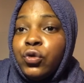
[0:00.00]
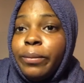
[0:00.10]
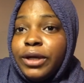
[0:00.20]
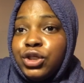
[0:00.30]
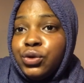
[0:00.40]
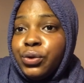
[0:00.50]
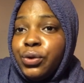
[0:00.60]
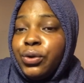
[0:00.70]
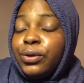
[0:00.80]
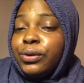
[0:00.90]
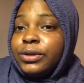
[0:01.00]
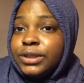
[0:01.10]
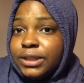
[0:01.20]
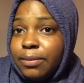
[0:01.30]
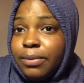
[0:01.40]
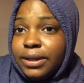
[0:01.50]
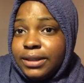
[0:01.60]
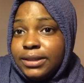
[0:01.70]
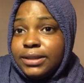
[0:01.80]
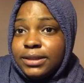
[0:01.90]
to make sure your
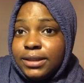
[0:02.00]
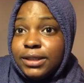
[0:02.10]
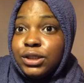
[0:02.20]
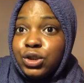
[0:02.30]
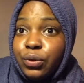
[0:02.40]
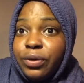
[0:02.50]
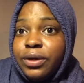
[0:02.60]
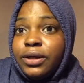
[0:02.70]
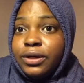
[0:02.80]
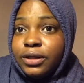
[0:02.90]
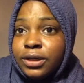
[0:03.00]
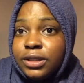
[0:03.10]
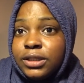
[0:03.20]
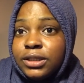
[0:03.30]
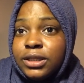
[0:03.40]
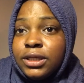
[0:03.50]
siblings is doing good.